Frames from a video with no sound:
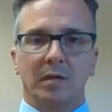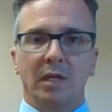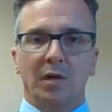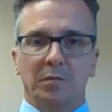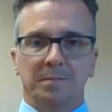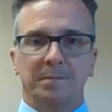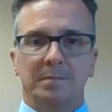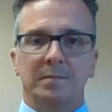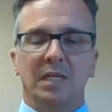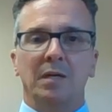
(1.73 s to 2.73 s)
Hello,
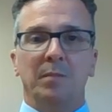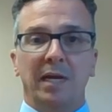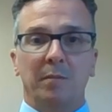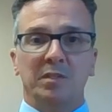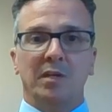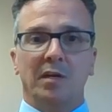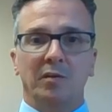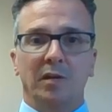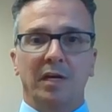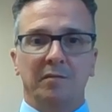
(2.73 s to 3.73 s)
my name is
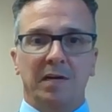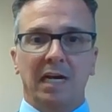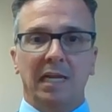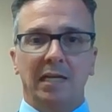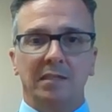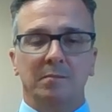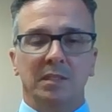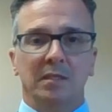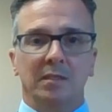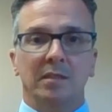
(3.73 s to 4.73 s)
Dr. Larry Filak.
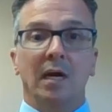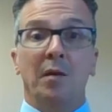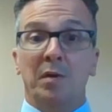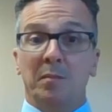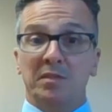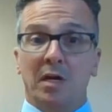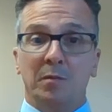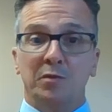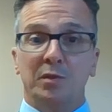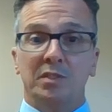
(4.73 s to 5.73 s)
I'm an
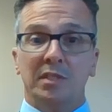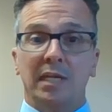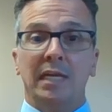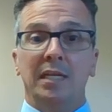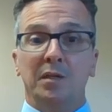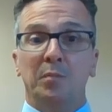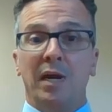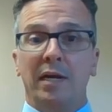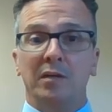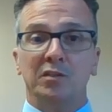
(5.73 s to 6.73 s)
optometrist and the
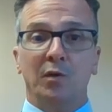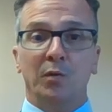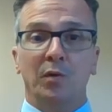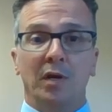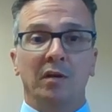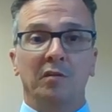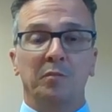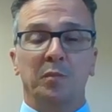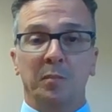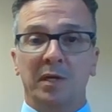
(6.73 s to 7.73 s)
practice owner
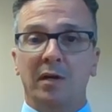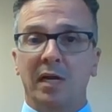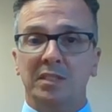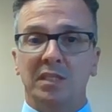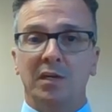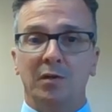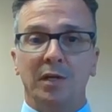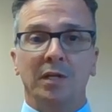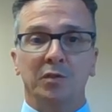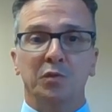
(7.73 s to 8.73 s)
of Premier Eye Center
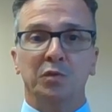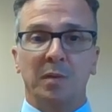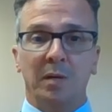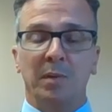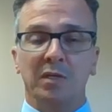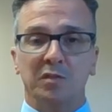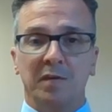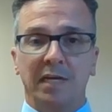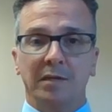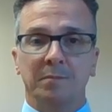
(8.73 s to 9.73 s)
in Shrewsbury,
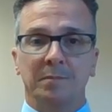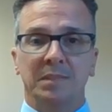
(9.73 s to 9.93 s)
Pennsylvania.